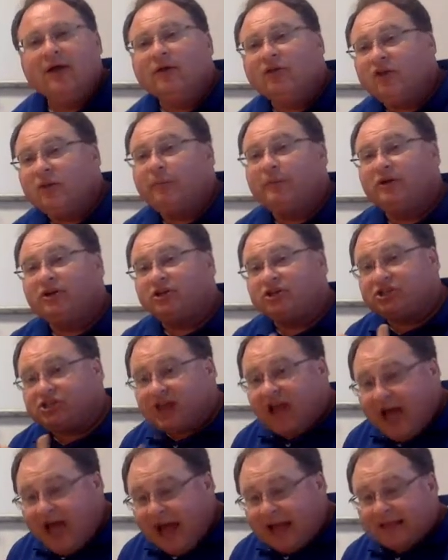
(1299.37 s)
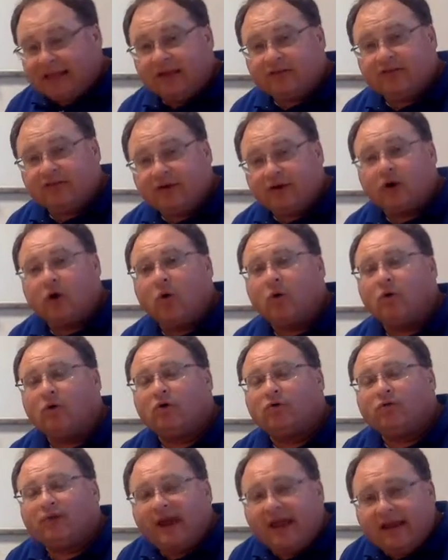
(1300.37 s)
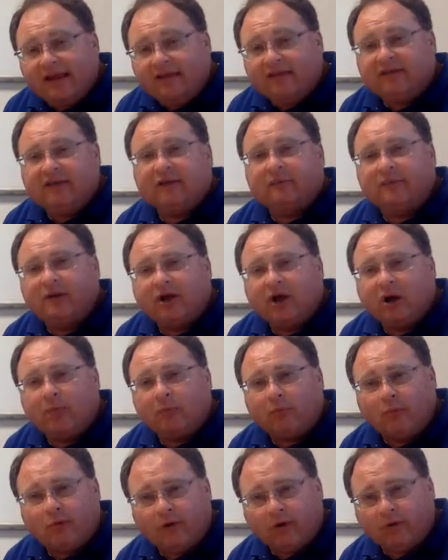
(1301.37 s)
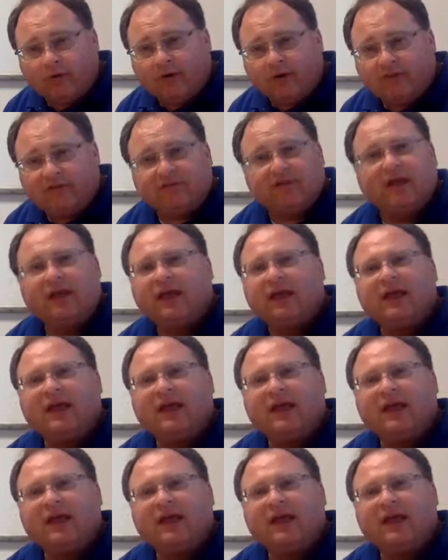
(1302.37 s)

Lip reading: to be shocked it's going to go crazy and become murderous,